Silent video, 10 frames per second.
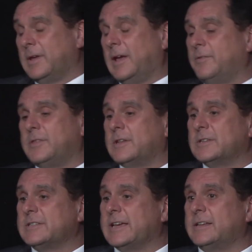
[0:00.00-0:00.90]
everything
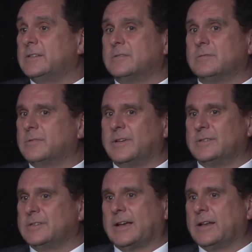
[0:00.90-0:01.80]
that's said is
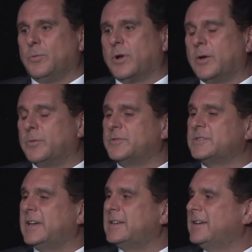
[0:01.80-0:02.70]
exactly what I would have
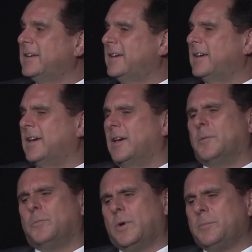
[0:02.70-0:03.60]
said.
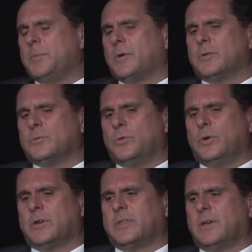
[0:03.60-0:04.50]
When people go to
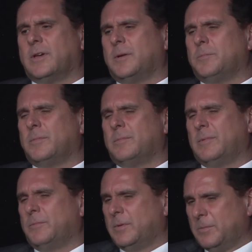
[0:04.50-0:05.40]
work,
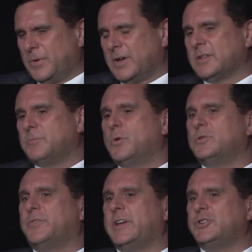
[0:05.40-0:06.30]
part of the
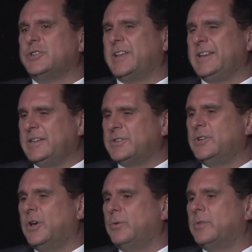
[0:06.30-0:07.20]
motivation, they need to
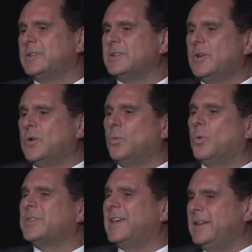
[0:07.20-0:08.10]
know that
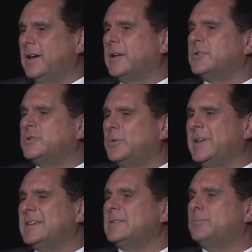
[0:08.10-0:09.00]
what they are
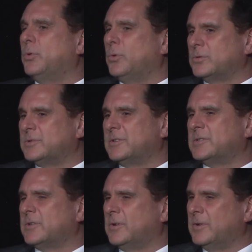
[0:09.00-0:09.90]
doing is important.
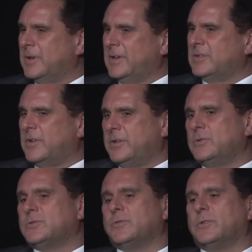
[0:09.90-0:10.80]
So it's very
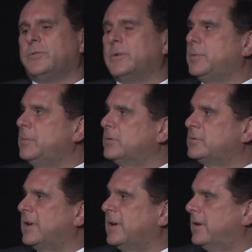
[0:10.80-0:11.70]
useful for people
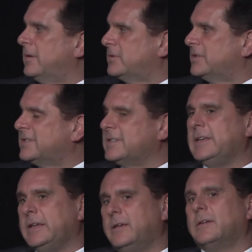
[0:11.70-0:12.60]
to
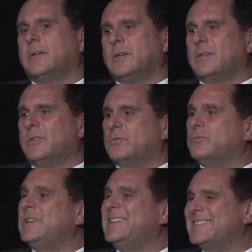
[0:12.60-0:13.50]
see the
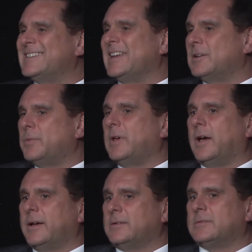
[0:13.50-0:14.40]
reasoning
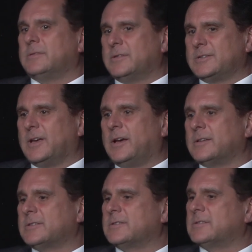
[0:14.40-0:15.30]
behind the
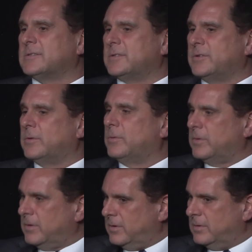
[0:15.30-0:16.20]
tasks,
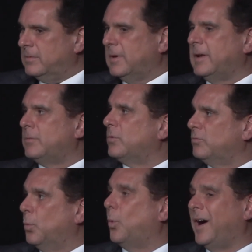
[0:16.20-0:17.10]
and
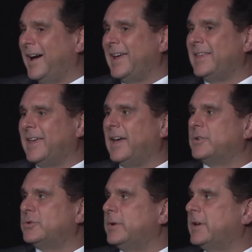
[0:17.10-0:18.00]
why they are
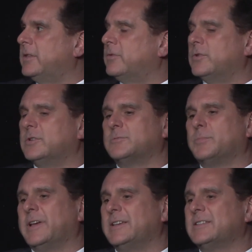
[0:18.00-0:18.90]
doing it in the first
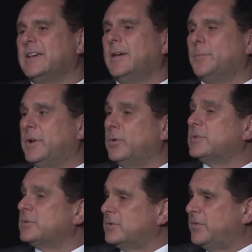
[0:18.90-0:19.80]
place. But
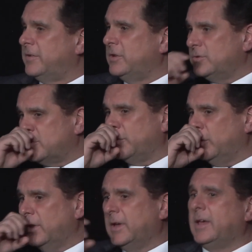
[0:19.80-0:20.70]
also it's very
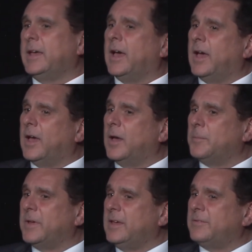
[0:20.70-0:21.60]
useful
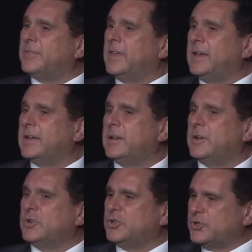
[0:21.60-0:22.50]
if they can
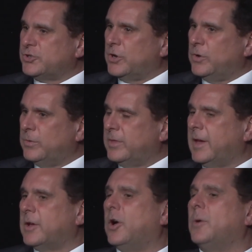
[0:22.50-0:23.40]
show
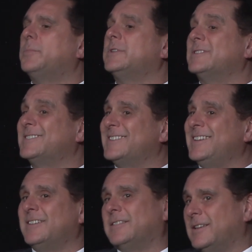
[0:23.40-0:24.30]
their
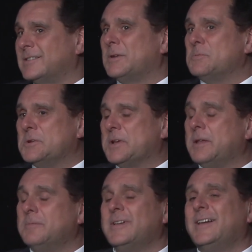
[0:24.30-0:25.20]
competency, is that word again,